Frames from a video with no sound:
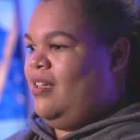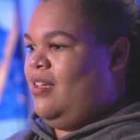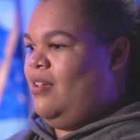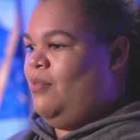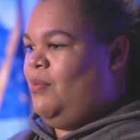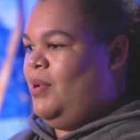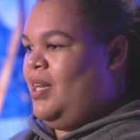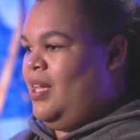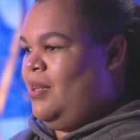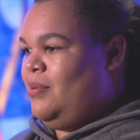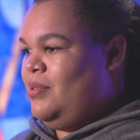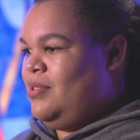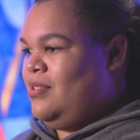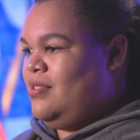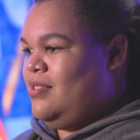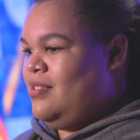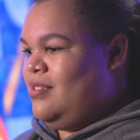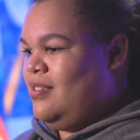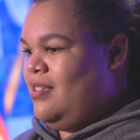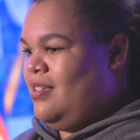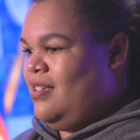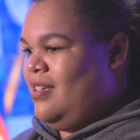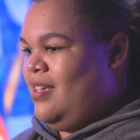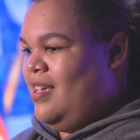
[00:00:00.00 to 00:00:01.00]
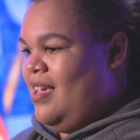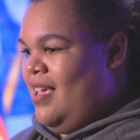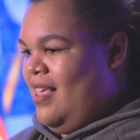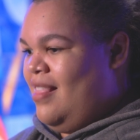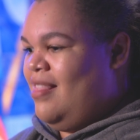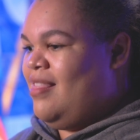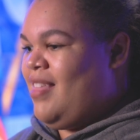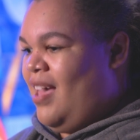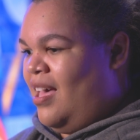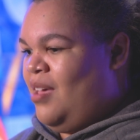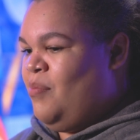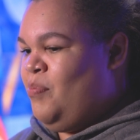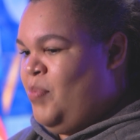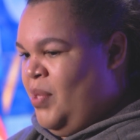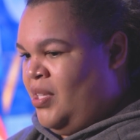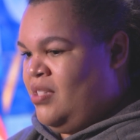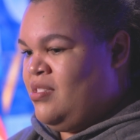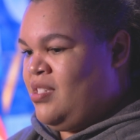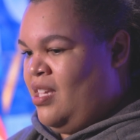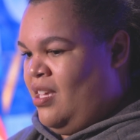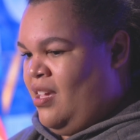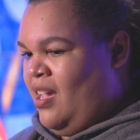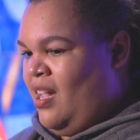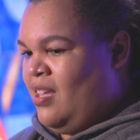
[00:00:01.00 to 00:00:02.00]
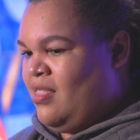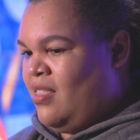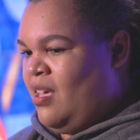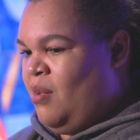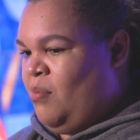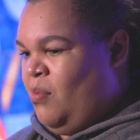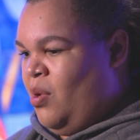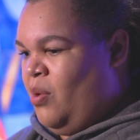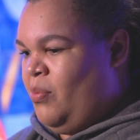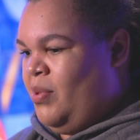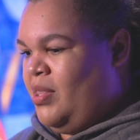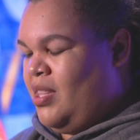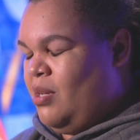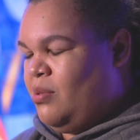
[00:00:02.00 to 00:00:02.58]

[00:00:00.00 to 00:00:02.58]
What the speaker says: When I was in that building at that moment,